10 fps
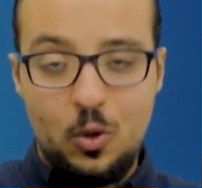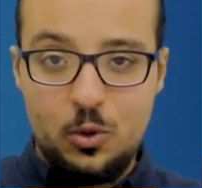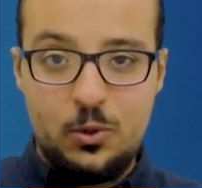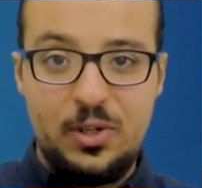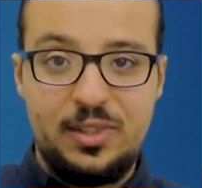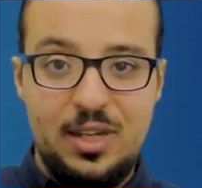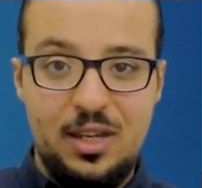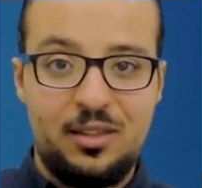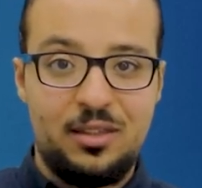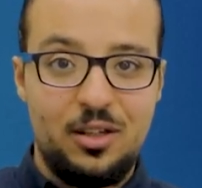goods
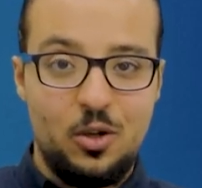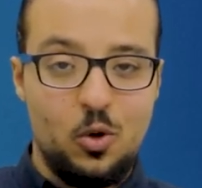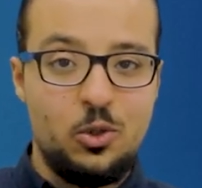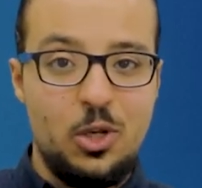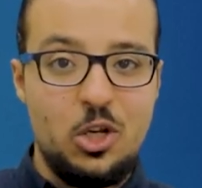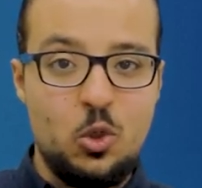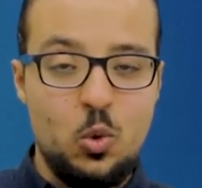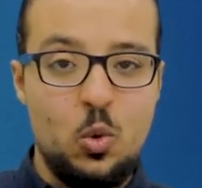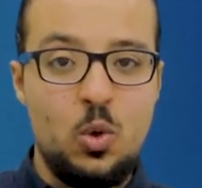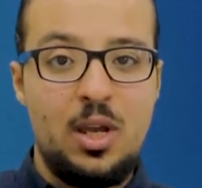receipt, goods
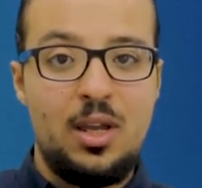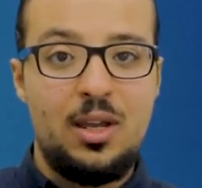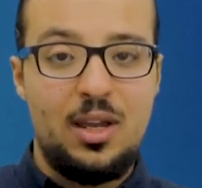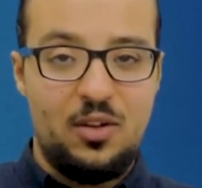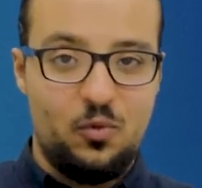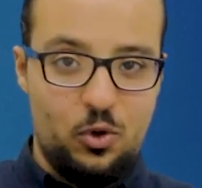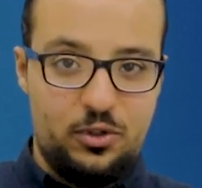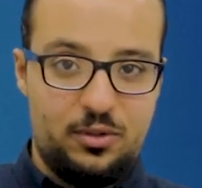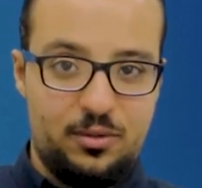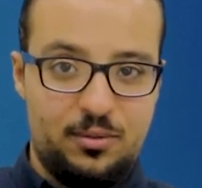issue,
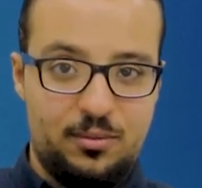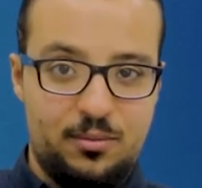invoice.